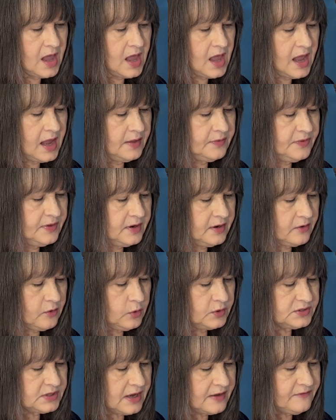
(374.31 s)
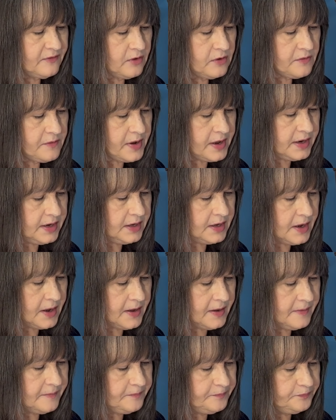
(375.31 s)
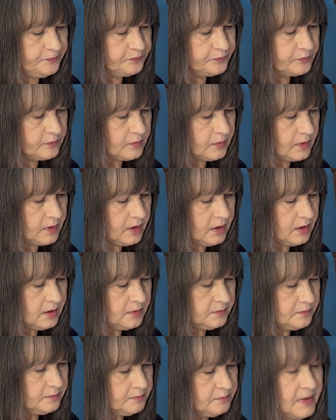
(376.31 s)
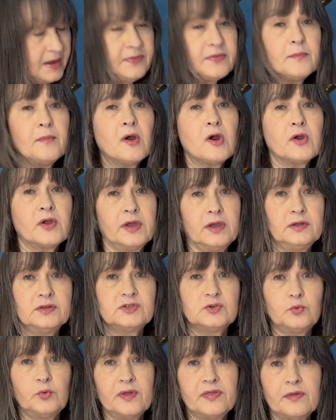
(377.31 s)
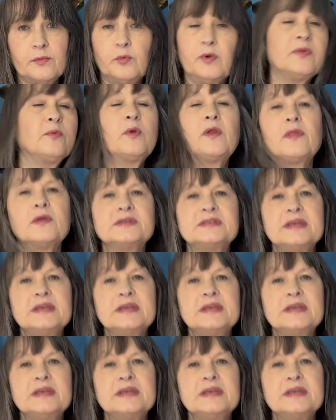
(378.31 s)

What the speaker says: And then, of course, I've already made the markings with one of those